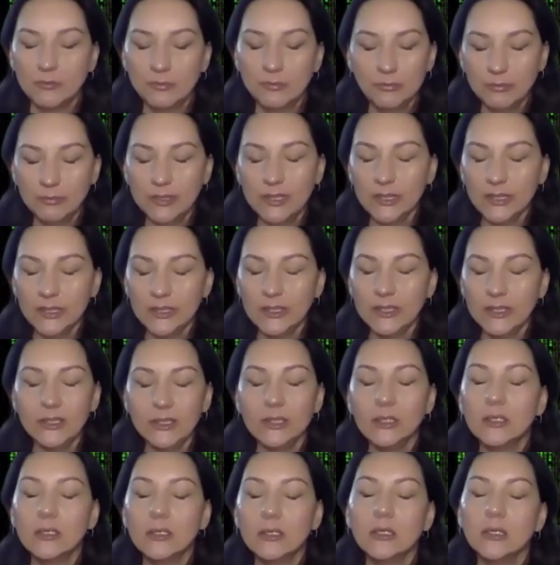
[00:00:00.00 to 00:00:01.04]
It
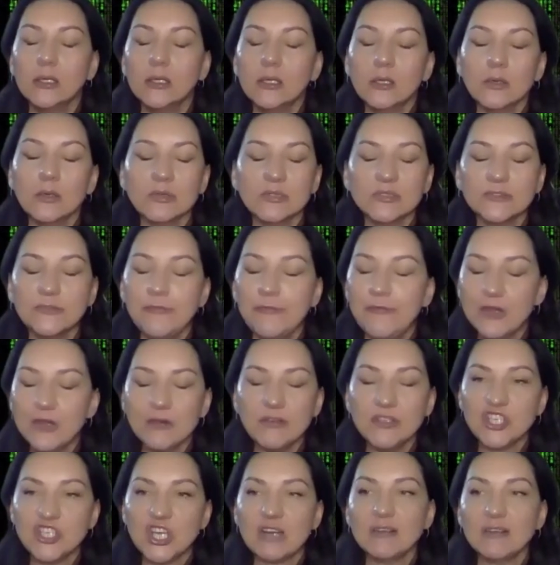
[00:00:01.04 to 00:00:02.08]
really was
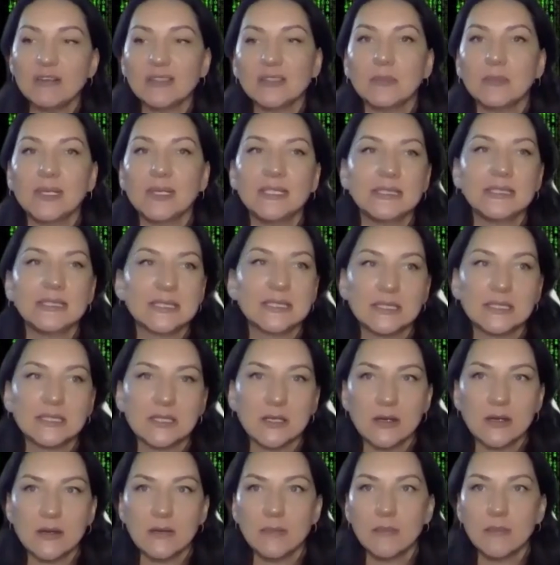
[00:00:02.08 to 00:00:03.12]
very jarring to my
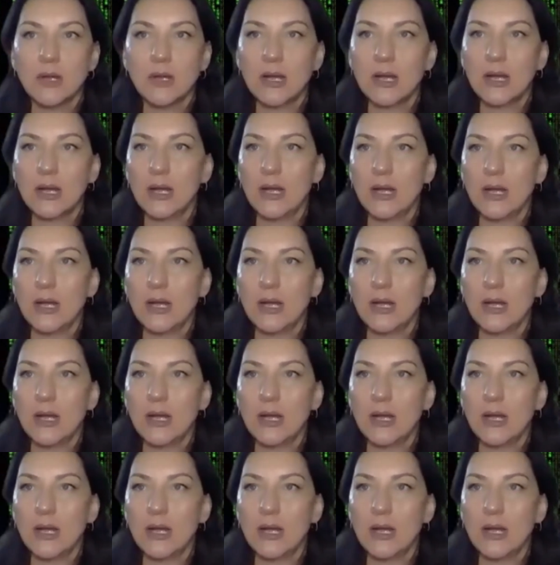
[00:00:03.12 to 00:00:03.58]
system.